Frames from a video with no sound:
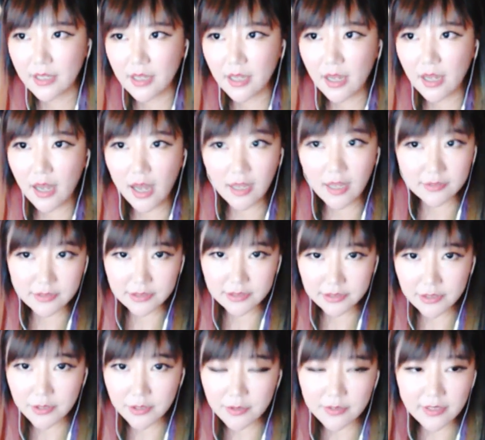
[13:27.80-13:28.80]
until
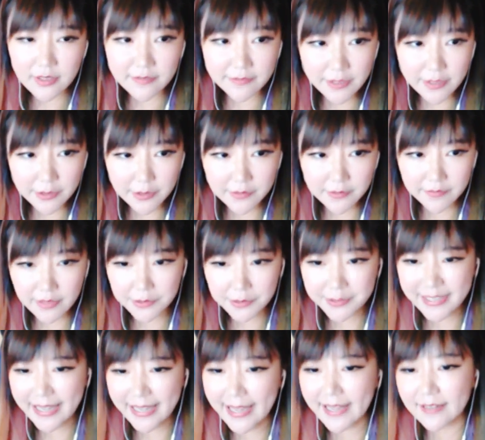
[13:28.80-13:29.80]
the very, very
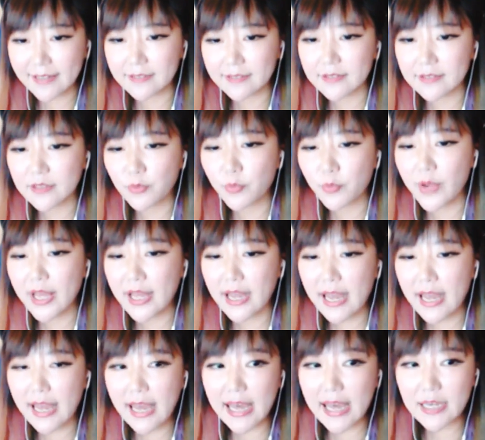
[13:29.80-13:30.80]
end, when I
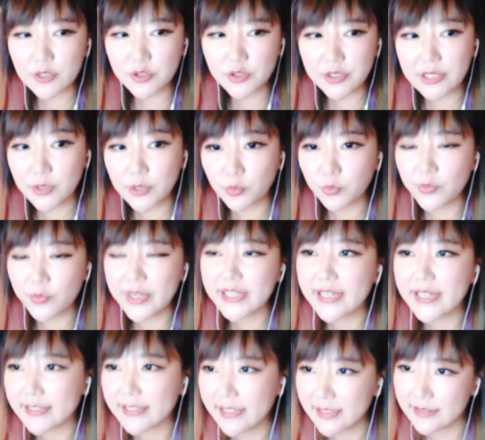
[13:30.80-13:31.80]
actually win
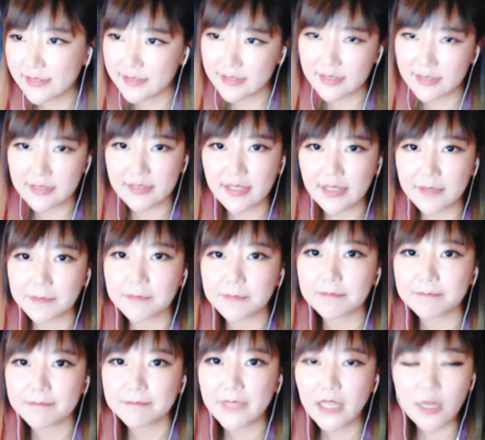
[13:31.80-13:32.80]
against them,
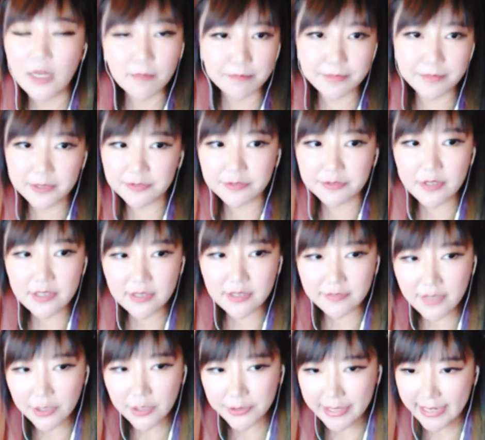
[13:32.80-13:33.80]
before the
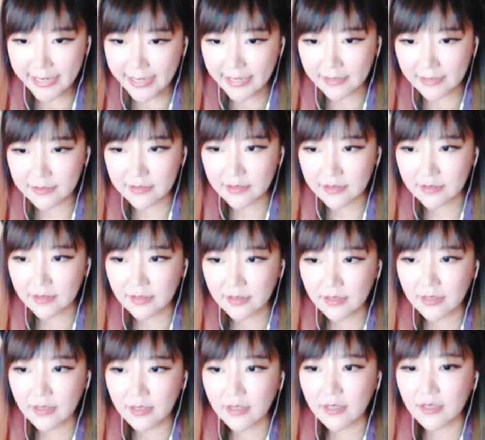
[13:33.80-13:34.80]
very end,
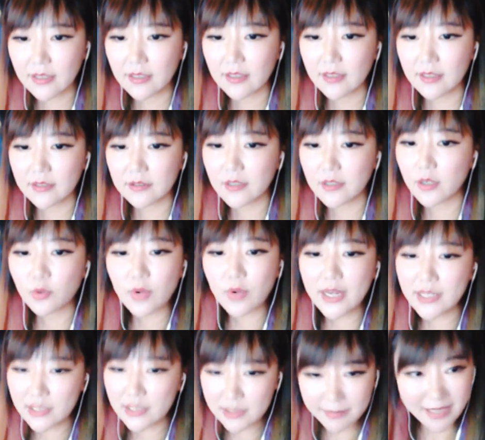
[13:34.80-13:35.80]
no one
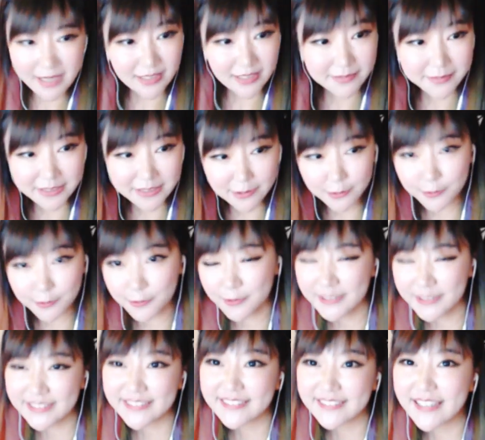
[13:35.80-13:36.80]
expects me to win,
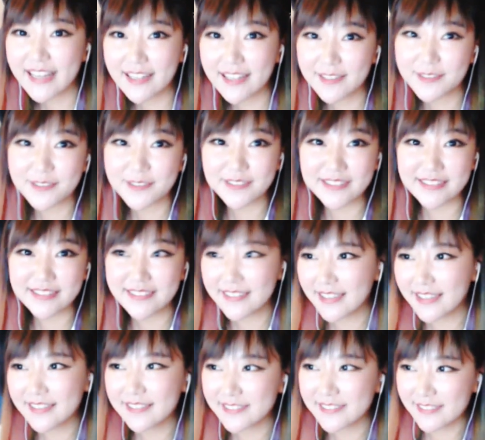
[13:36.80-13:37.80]
actually, like
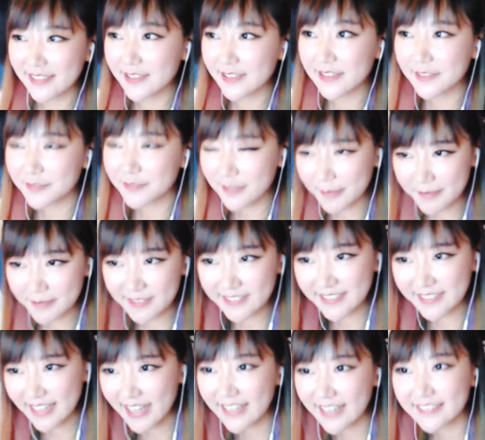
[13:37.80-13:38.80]
judging from the
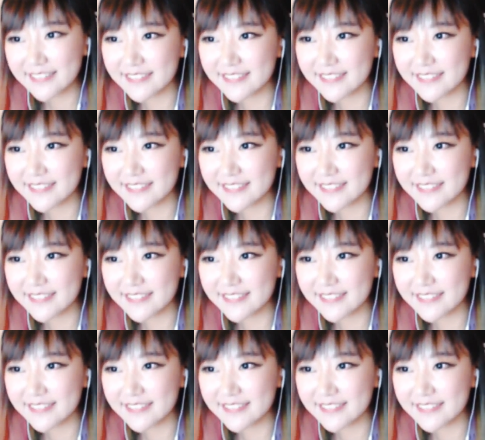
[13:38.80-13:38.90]
chat.